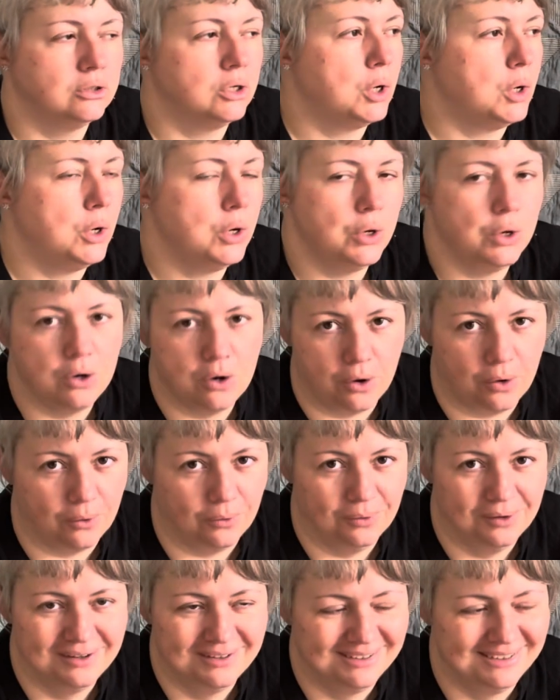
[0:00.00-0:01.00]

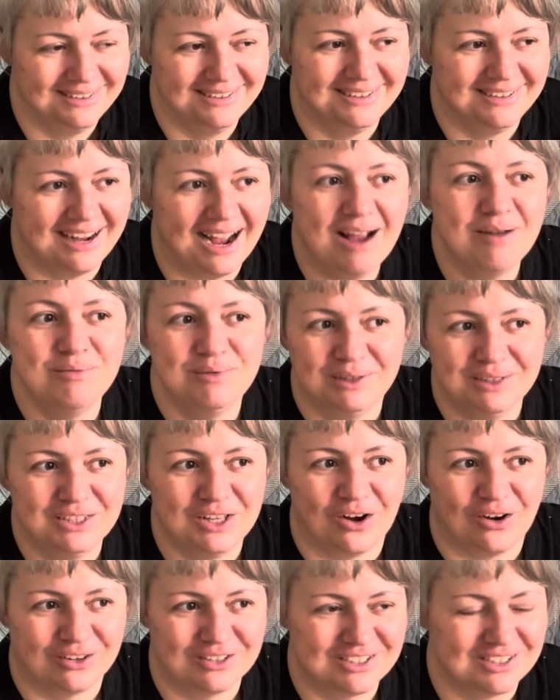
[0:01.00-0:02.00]
No, I will
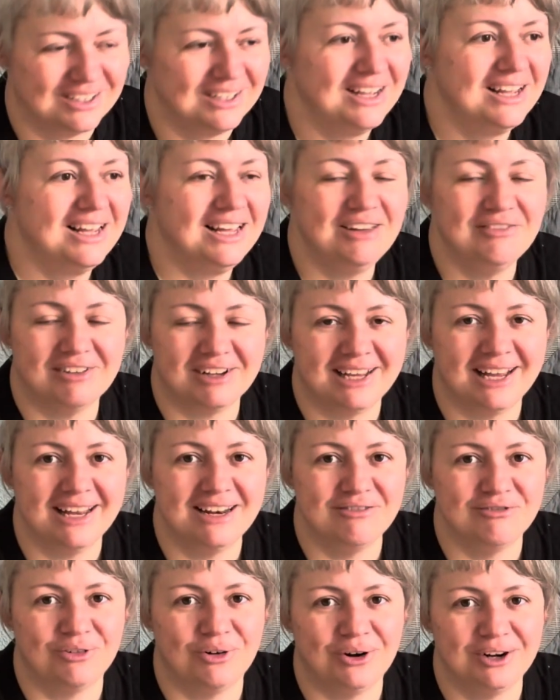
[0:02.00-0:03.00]
not. If I can
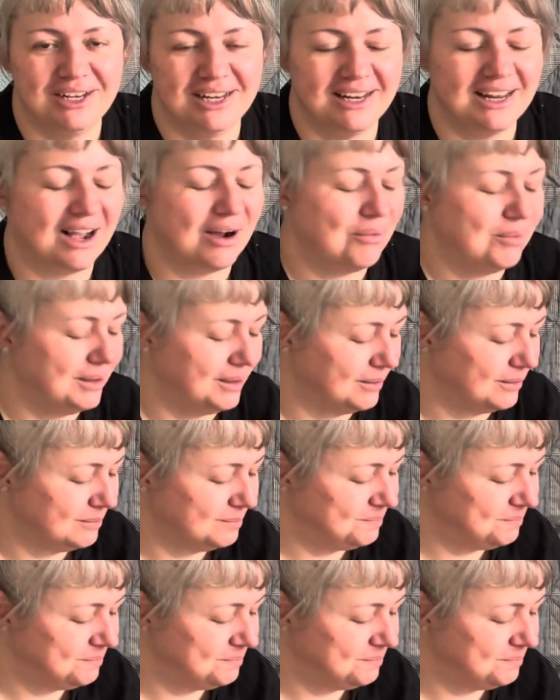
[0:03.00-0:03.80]
avoid it, I will.